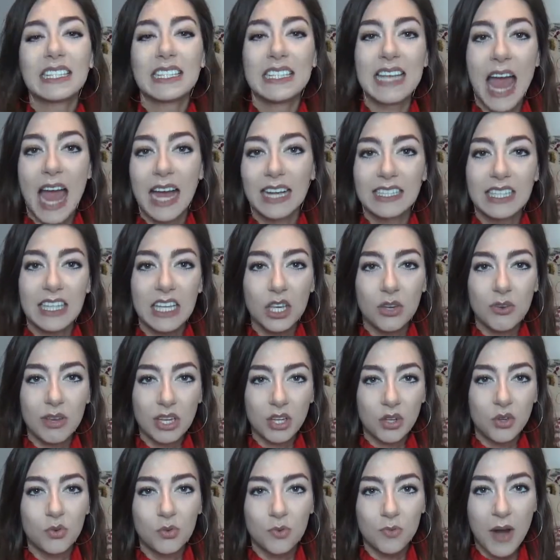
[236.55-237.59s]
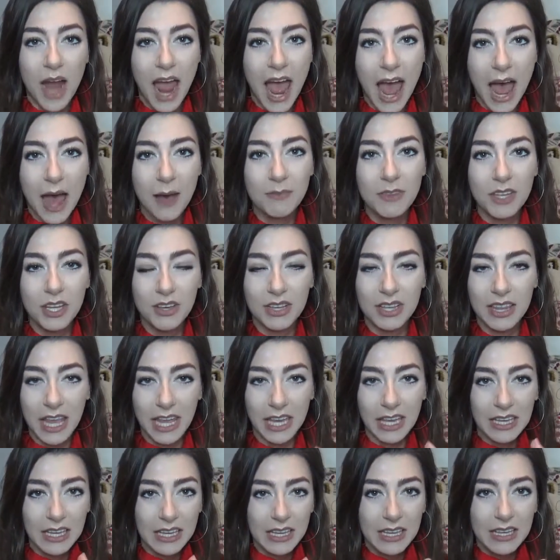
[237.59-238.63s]
snacks that you can grab that you can
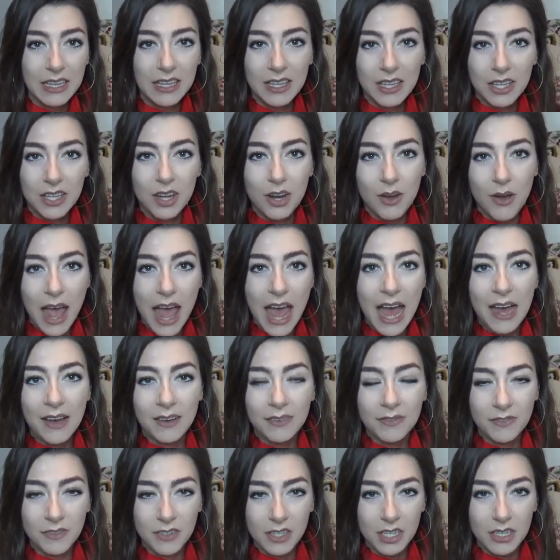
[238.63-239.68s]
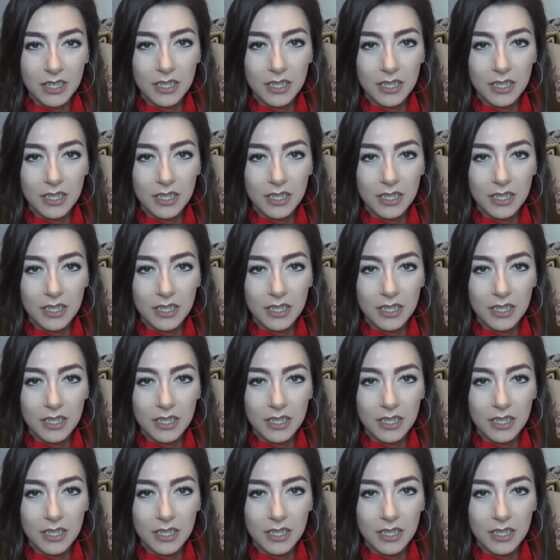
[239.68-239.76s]
have